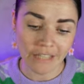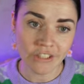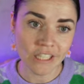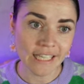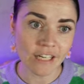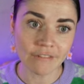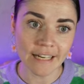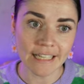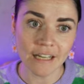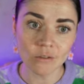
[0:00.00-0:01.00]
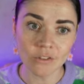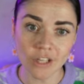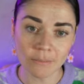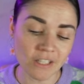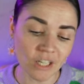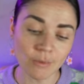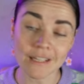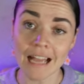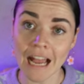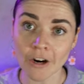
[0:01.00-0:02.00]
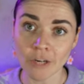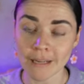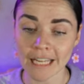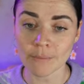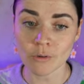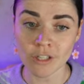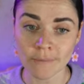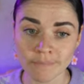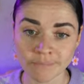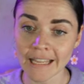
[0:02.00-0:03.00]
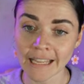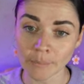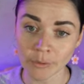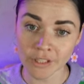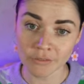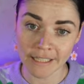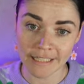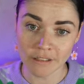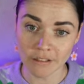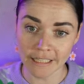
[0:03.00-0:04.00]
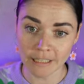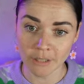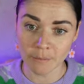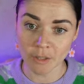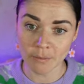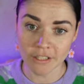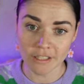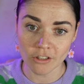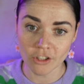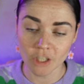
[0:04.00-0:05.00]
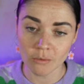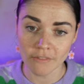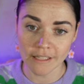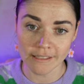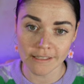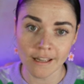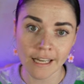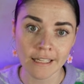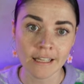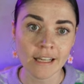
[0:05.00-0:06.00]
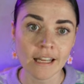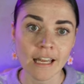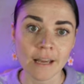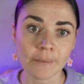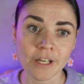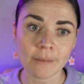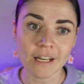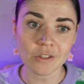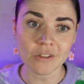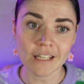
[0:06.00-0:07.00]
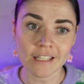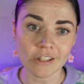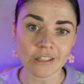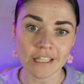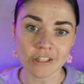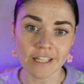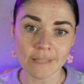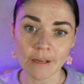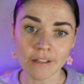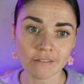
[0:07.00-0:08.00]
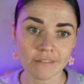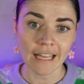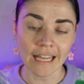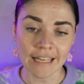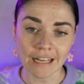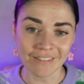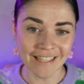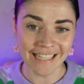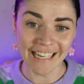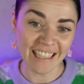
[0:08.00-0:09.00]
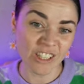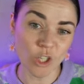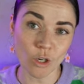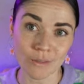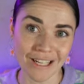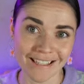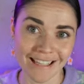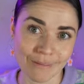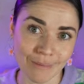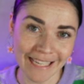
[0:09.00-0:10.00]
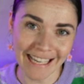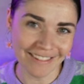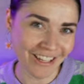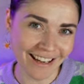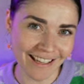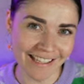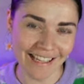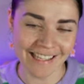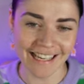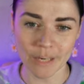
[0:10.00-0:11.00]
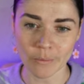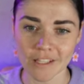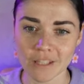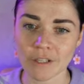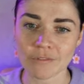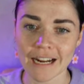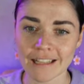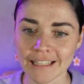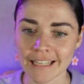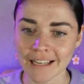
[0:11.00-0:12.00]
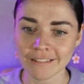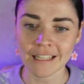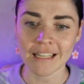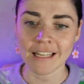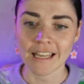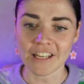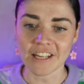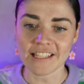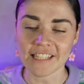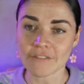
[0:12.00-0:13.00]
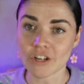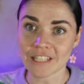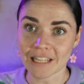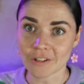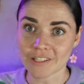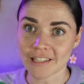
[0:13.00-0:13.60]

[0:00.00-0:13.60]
even just get a rectangle. So I'm just going to press R on my keyboard and put this rectangle here. I'm going to pop it just on top of this design. I'm going to make sure that it's totally transparent. And now there's technically two objects there, but again, you can't see the second one. So I'm going to right click now, and you can see I've got download